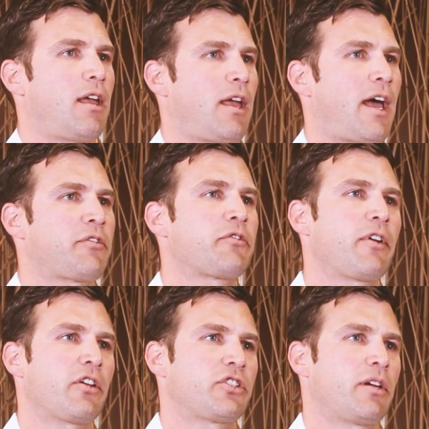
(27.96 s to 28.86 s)
After
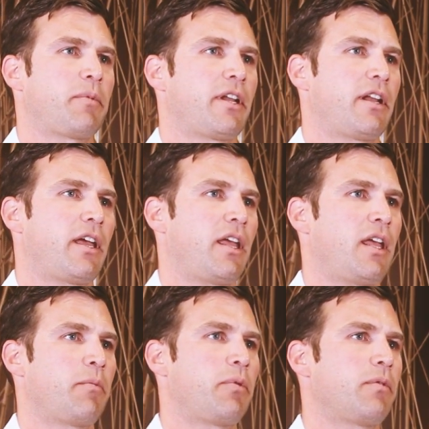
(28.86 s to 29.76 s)
fellowship, I did a
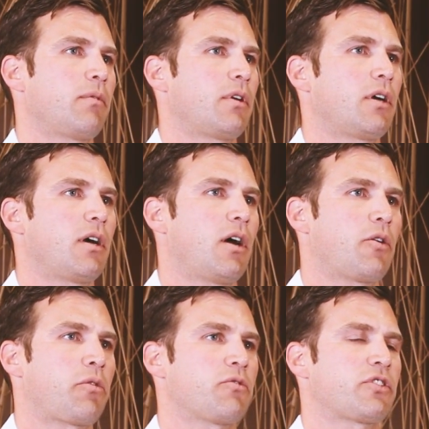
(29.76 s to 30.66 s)
hip
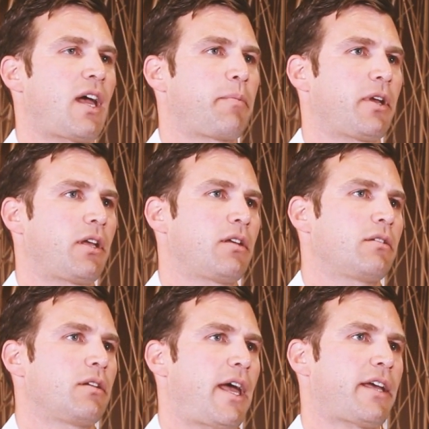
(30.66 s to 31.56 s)
arthroscopic
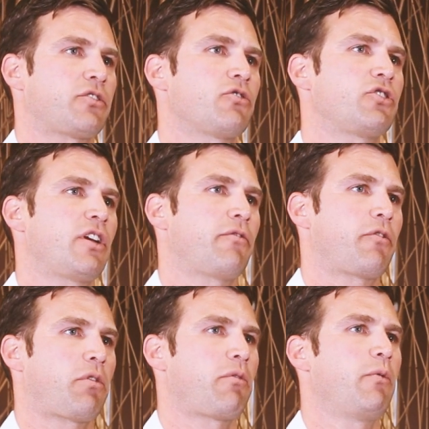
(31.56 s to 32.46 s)
externship
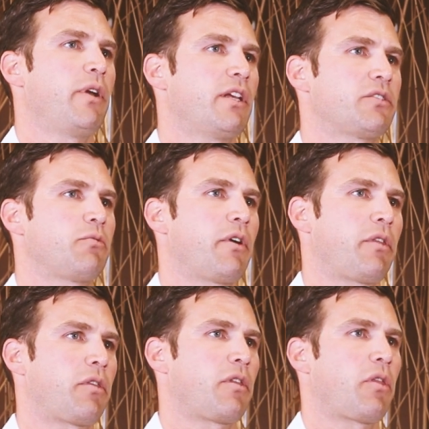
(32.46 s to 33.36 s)
for 3 weeks
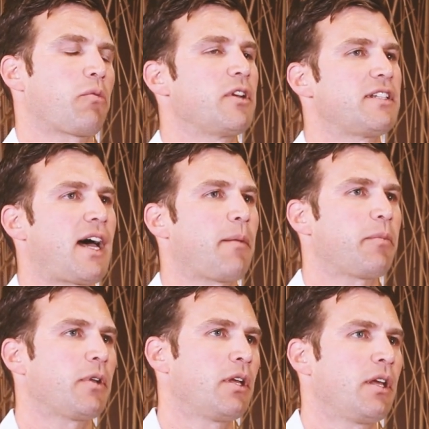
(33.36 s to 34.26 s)
with the 3
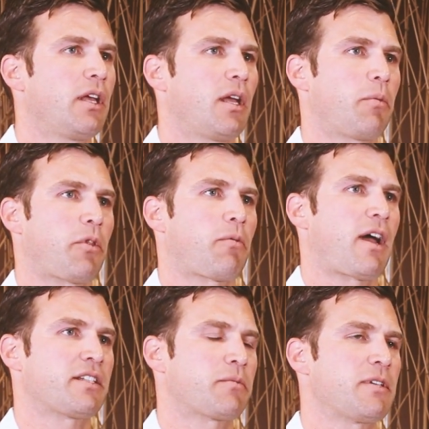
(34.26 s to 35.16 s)
top hip
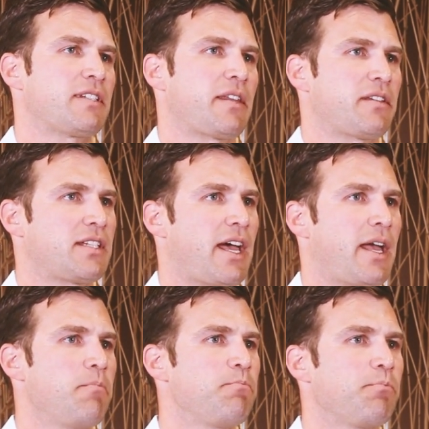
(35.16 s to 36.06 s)
arthroscopists at the time,